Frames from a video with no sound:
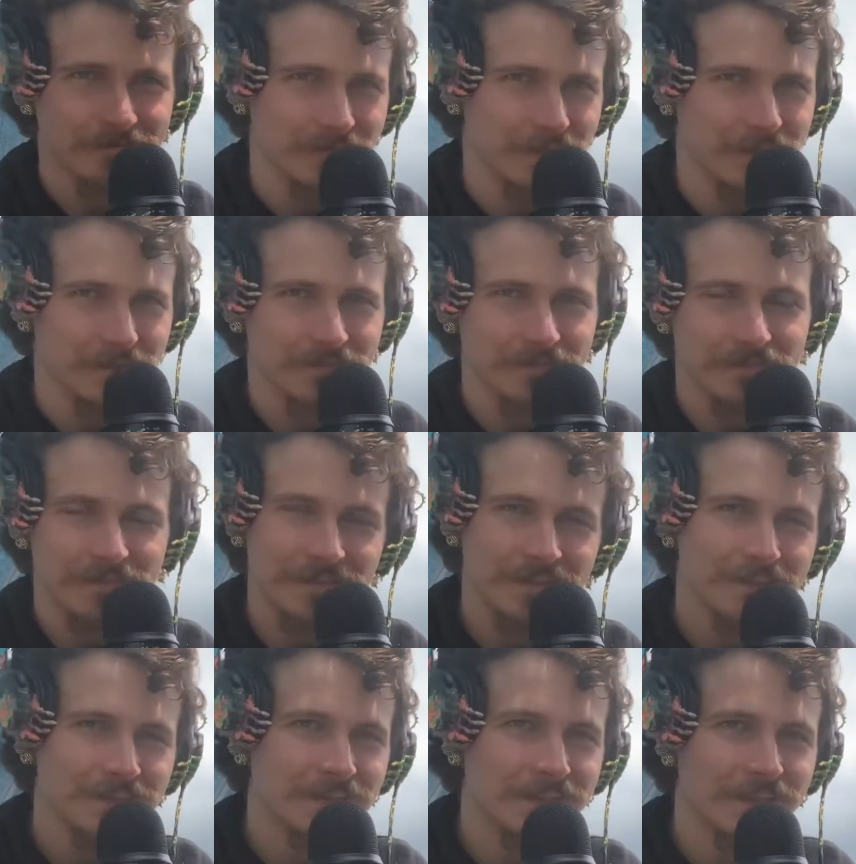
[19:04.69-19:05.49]
Well,
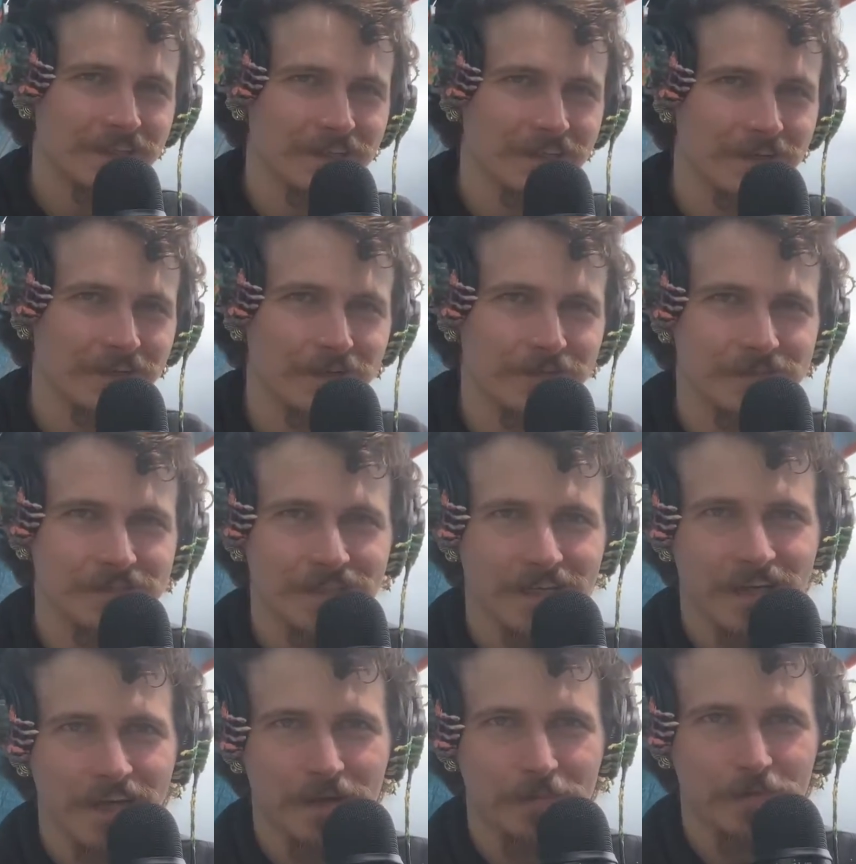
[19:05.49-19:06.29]
you can
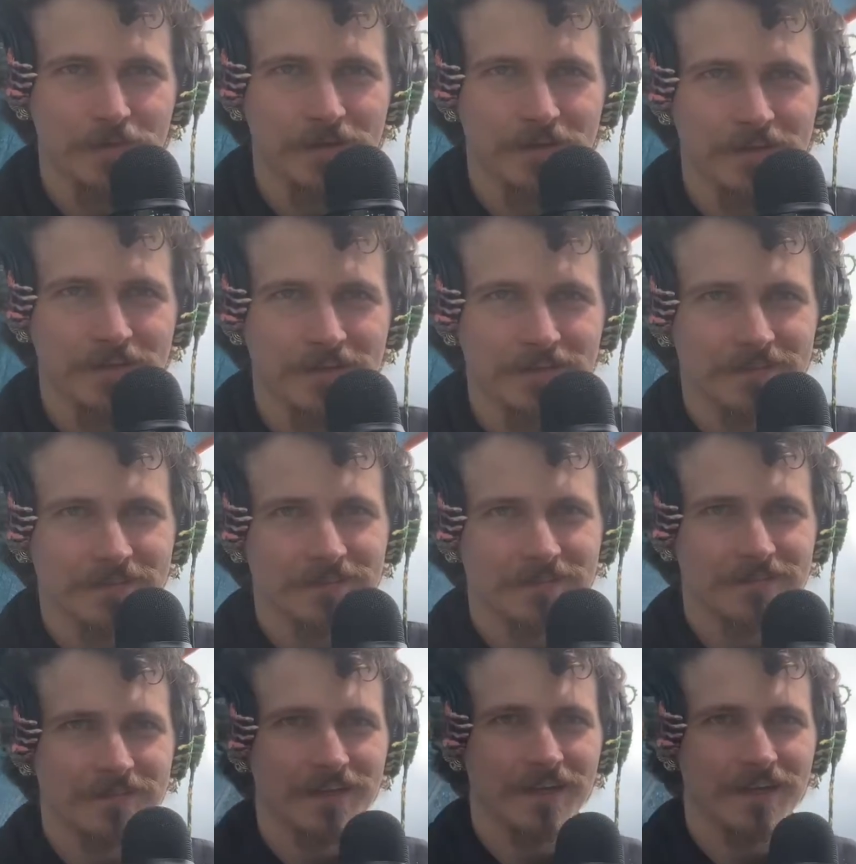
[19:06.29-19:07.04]
always hop on.